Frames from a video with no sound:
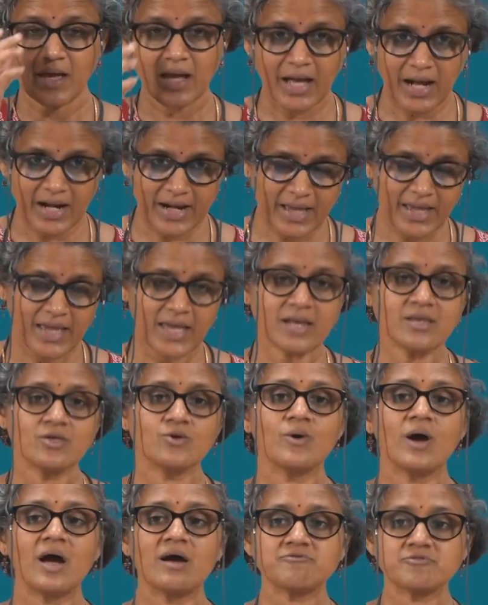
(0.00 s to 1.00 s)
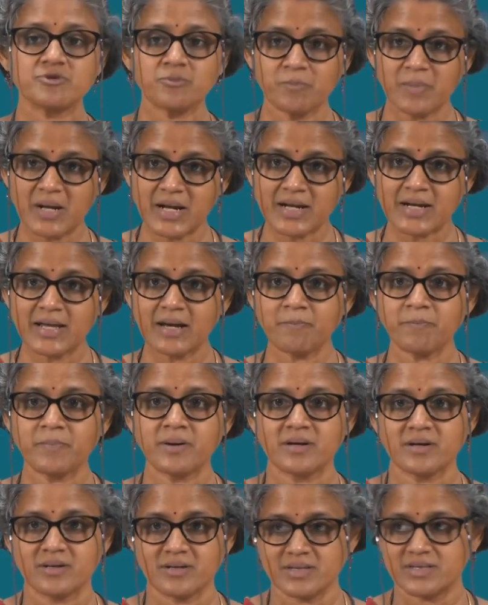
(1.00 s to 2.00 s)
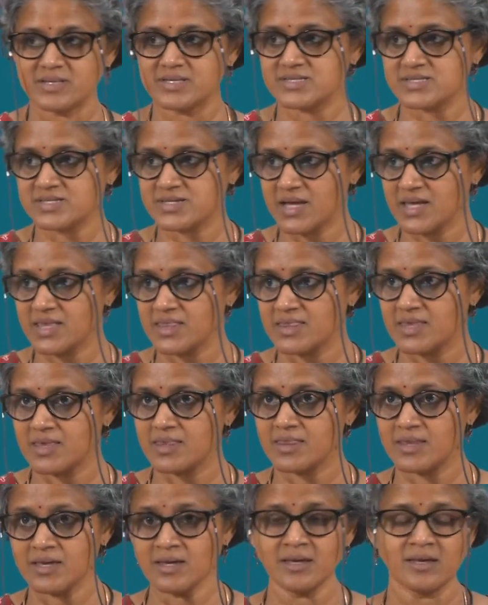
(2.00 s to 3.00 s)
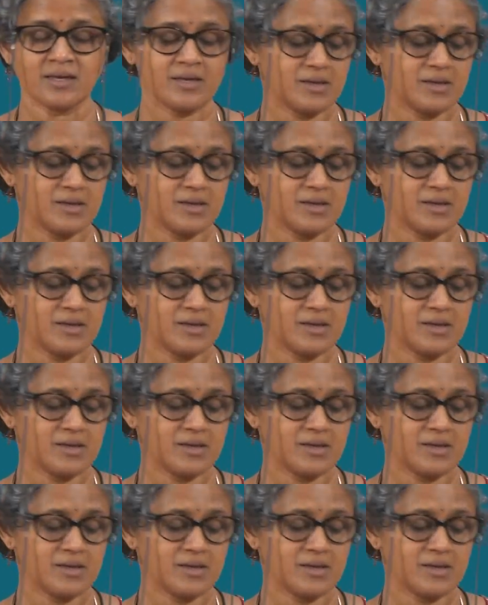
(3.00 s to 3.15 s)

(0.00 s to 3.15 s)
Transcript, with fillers: and again you have to build up the strength in the